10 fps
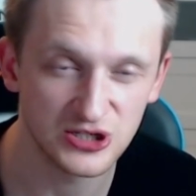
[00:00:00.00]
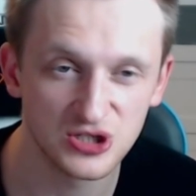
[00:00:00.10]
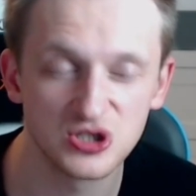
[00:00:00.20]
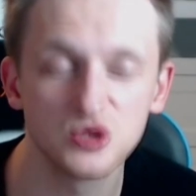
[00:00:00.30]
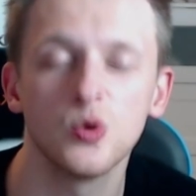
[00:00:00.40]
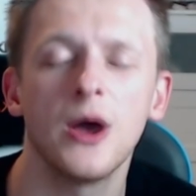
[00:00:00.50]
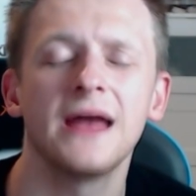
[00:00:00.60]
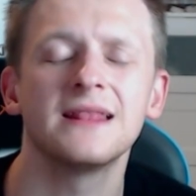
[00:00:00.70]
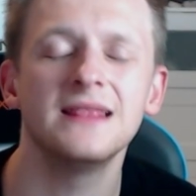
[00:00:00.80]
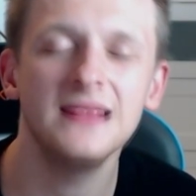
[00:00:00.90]
So at
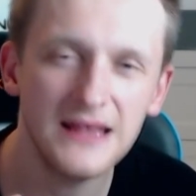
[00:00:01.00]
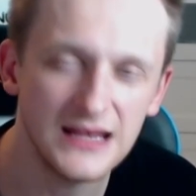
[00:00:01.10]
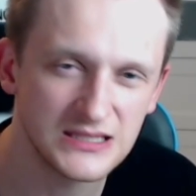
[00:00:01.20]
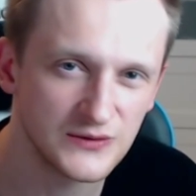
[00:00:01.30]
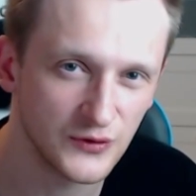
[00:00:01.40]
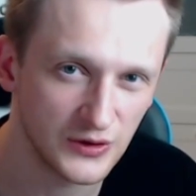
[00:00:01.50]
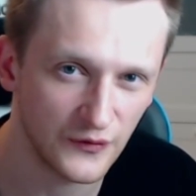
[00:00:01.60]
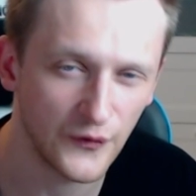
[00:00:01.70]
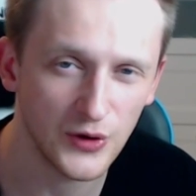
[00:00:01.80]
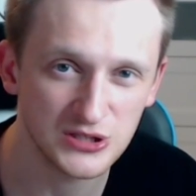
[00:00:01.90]
least for the
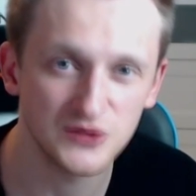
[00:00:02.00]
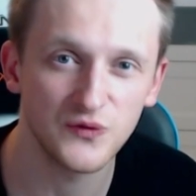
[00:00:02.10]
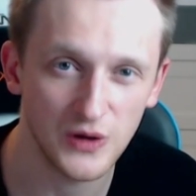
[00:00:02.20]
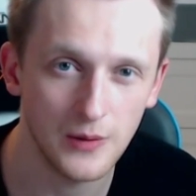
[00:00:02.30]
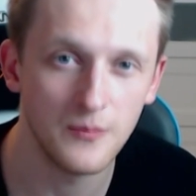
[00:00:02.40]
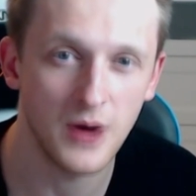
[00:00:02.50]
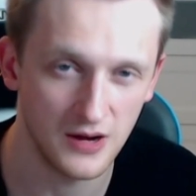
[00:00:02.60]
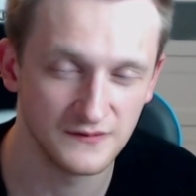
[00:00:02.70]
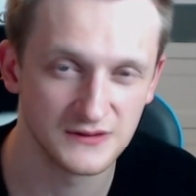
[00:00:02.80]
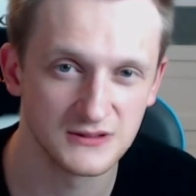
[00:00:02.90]
first 3
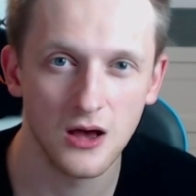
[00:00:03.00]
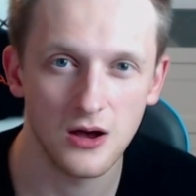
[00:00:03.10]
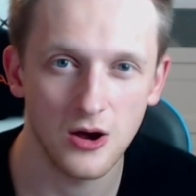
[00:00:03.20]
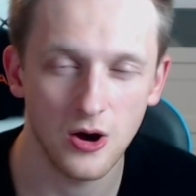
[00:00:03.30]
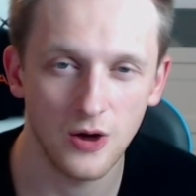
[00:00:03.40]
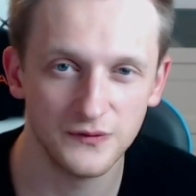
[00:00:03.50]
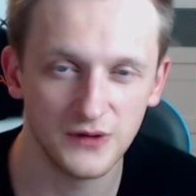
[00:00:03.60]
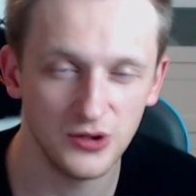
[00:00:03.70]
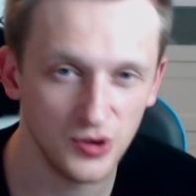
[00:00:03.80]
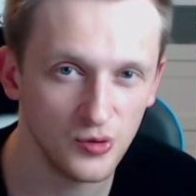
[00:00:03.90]
months of the
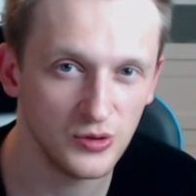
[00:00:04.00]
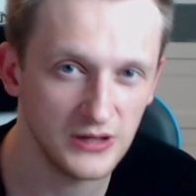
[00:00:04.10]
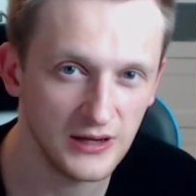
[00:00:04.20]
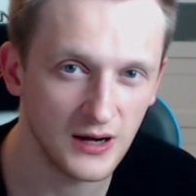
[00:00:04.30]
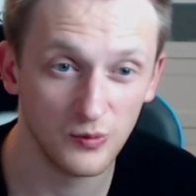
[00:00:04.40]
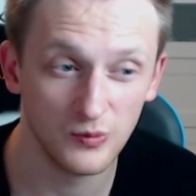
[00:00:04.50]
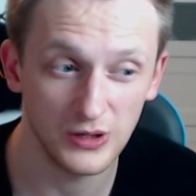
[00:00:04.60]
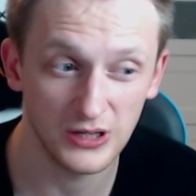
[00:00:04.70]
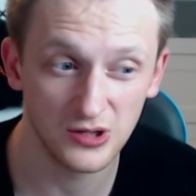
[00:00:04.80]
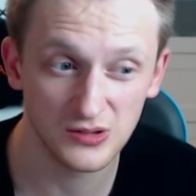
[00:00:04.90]
new year, it
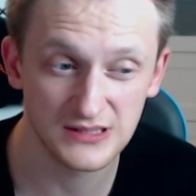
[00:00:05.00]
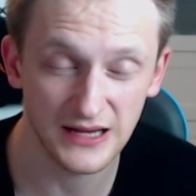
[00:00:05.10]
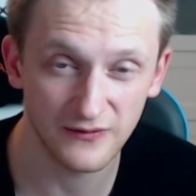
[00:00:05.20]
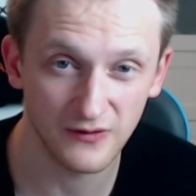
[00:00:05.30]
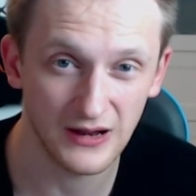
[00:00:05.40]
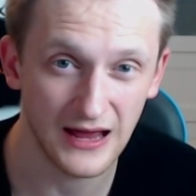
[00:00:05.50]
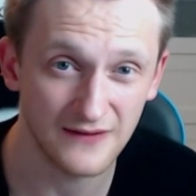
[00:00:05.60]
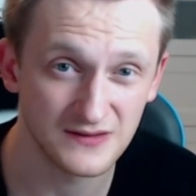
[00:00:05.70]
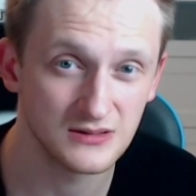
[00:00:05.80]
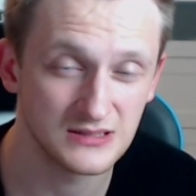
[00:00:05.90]
looks like we will have
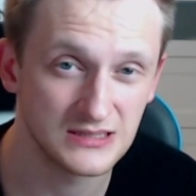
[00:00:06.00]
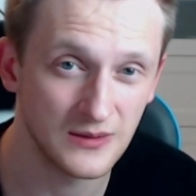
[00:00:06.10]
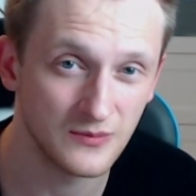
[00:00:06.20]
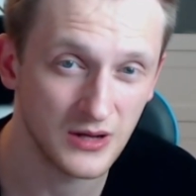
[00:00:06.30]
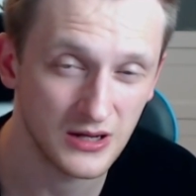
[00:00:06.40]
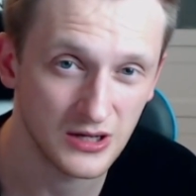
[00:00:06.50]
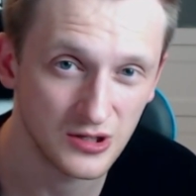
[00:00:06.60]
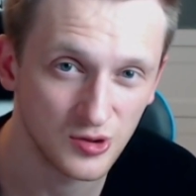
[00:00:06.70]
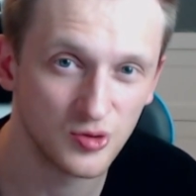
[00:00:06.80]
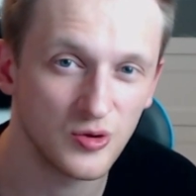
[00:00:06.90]
some
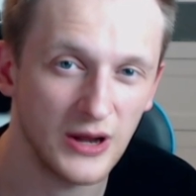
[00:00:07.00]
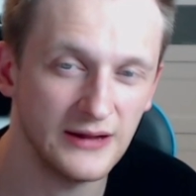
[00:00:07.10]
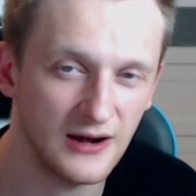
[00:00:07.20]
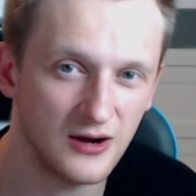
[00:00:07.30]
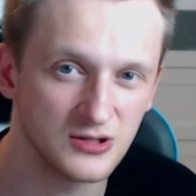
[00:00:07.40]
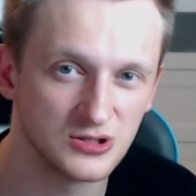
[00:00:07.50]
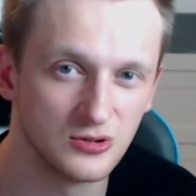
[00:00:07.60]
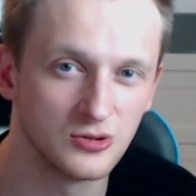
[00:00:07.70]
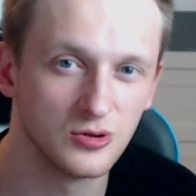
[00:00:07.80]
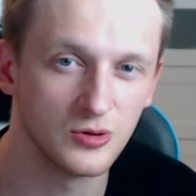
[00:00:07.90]
great Hearthstone to
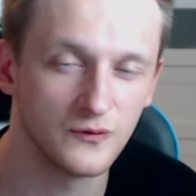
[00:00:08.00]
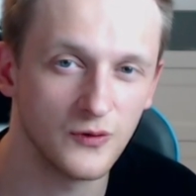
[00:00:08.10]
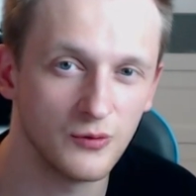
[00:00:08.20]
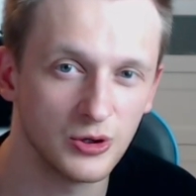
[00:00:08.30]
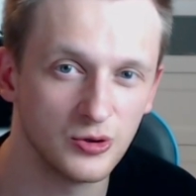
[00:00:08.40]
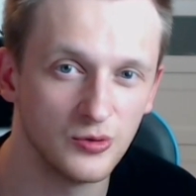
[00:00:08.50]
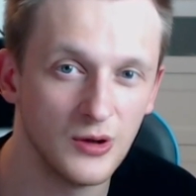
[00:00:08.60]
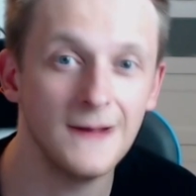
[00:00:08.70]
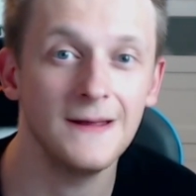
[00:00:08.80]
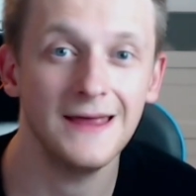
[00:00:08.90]
look forward to
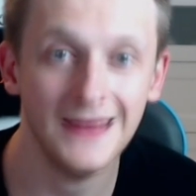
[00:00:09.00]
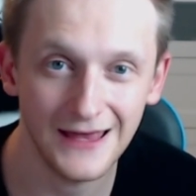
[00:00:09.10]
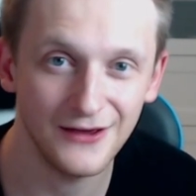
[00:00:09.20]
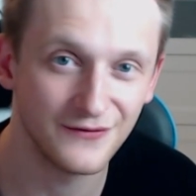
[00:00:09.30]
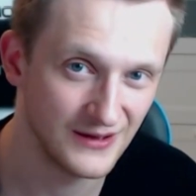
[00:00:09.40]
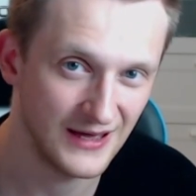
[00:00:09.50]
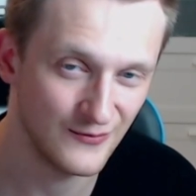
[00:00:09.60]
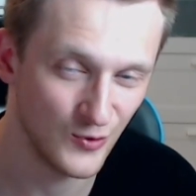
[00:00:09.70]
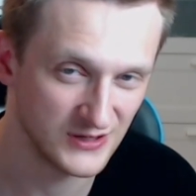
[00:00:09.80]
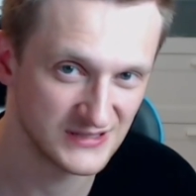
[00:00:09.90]
if,
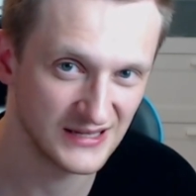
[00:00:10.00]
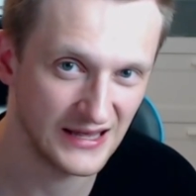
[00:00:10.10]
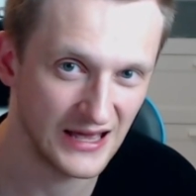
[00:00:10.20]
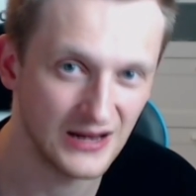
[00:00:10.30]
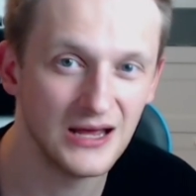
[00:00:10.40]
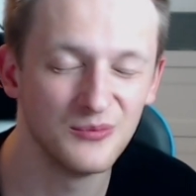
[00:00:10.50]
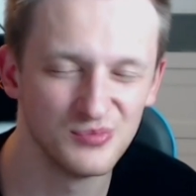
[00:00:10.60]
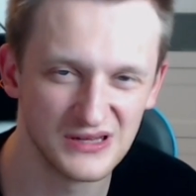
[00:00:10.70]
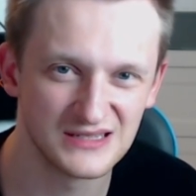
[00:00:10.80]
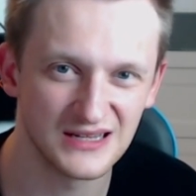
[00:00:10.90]
once again,
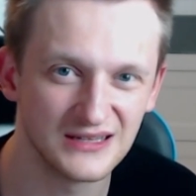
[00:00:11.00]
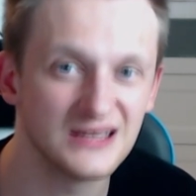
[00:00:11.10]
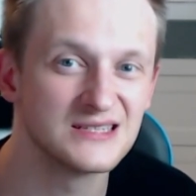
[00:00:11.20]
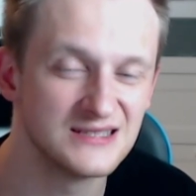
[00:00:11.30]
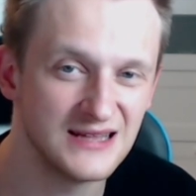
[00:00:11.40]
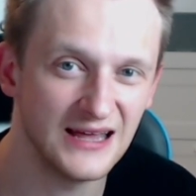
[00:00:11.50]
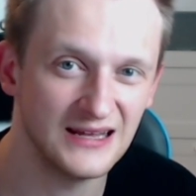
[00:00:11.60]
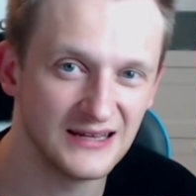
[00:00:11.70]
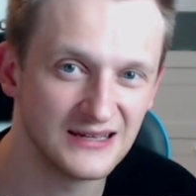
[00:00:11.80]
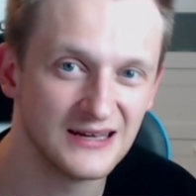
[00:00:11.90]
Blizzard is
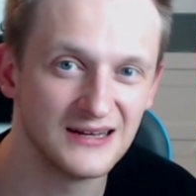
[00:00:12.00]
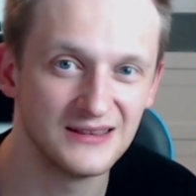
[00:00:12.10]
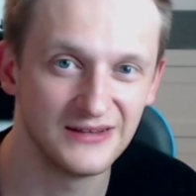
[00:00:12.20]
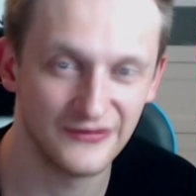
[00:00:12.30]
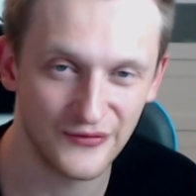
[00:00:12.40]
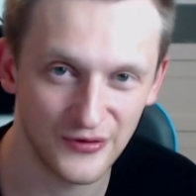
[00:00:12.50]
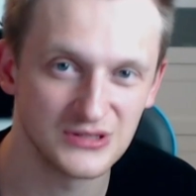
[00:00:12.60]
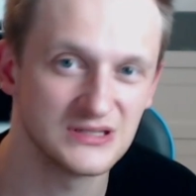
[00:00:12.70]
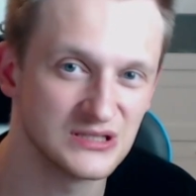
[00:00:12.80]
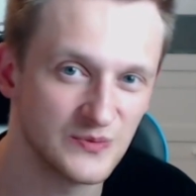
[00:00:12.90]
nailing the first
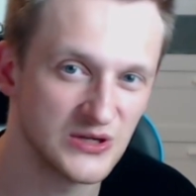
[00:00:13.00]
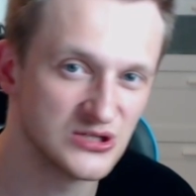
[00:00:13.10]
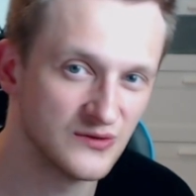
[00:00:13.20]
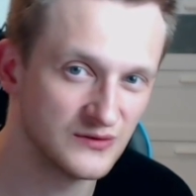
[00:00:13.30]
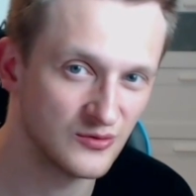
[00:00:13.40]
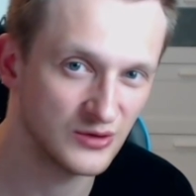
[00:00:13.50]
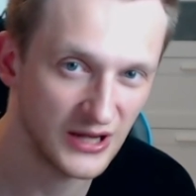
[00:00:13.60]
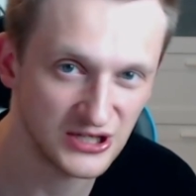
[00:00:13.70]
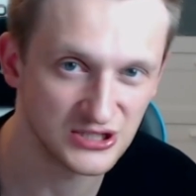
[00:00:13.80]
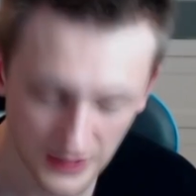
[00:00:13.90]
expansion of the rotation.